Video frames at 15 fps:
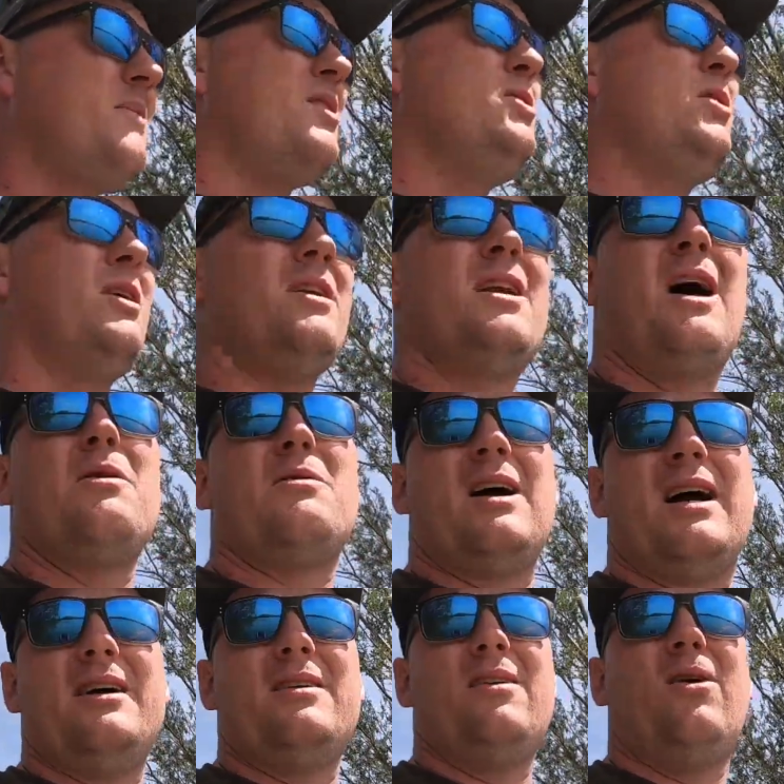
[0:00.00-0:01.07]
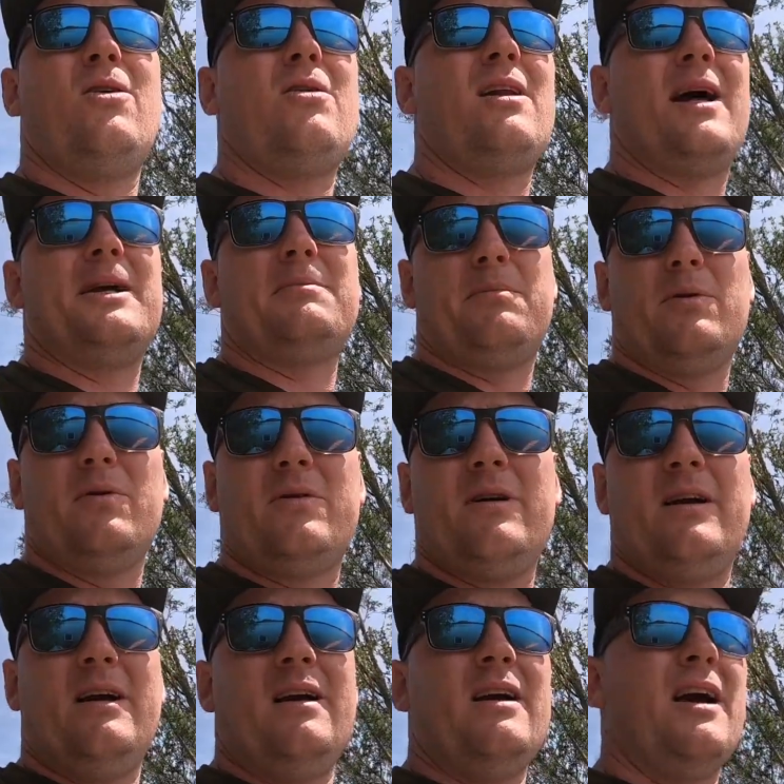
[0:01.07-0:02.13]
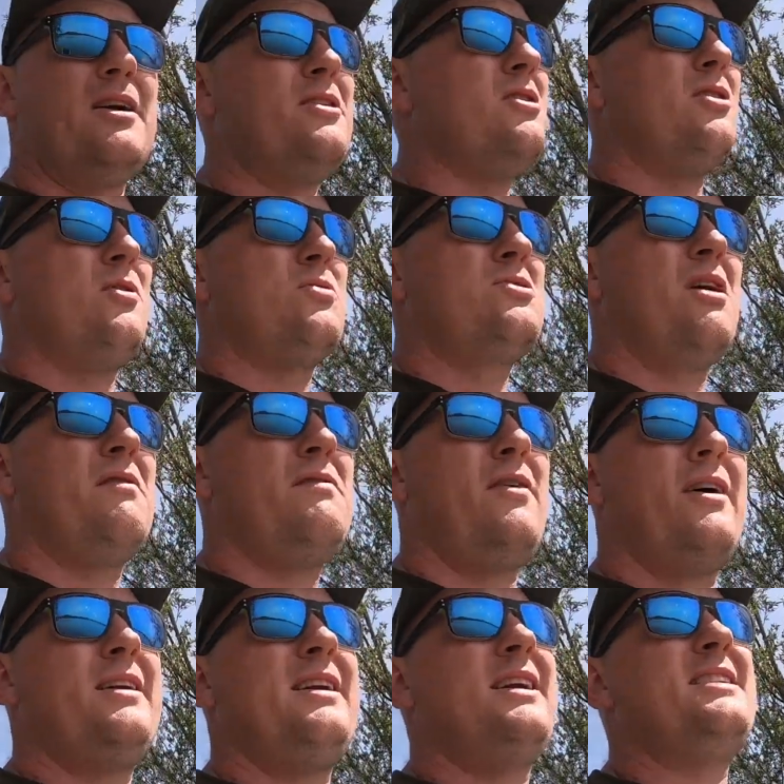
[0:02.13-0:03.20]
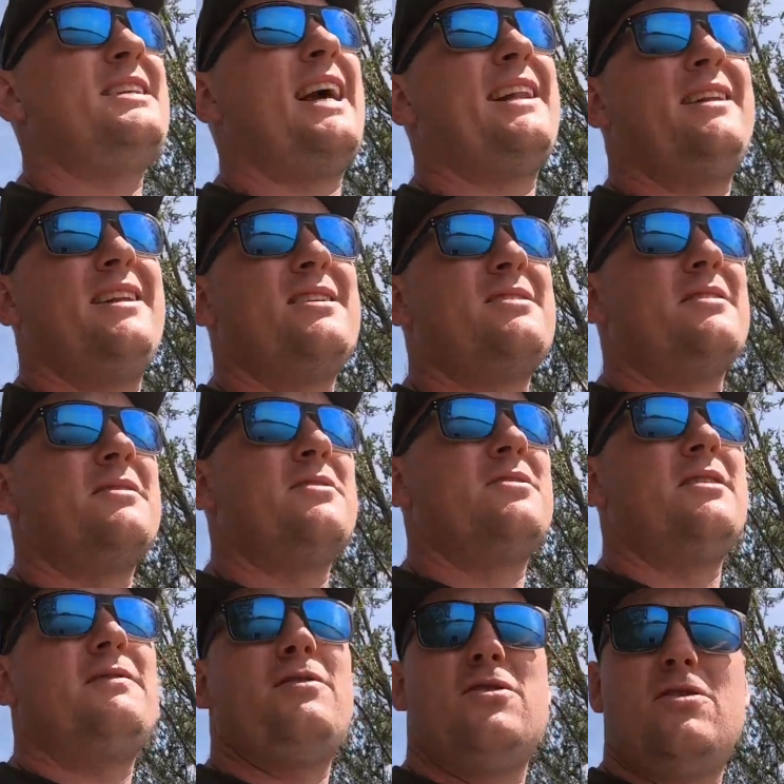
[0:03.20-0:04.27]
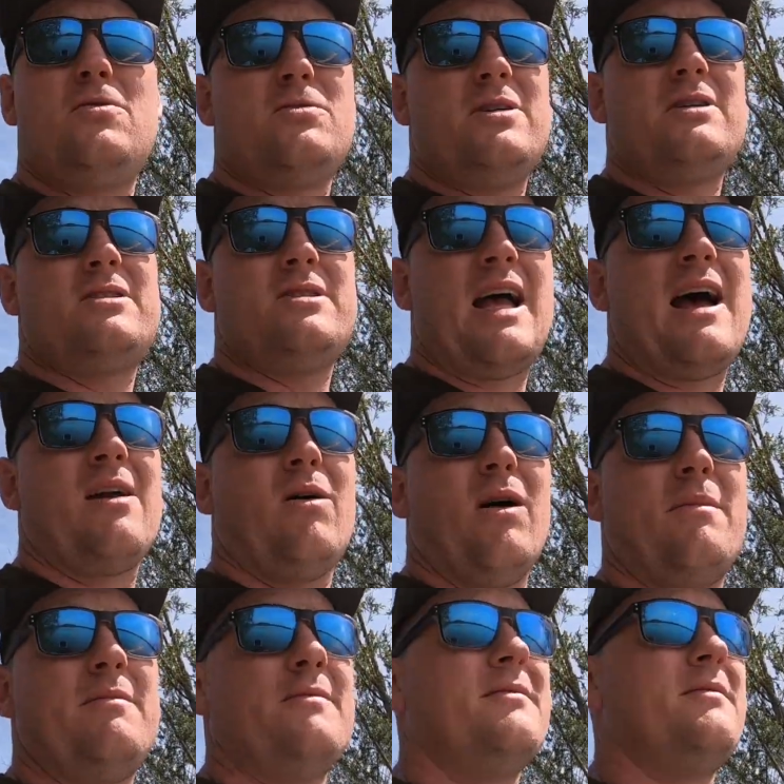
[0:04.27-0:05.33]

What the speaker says: you can locate on Lakebook, and you can also find the exact distance. And if you're using satellite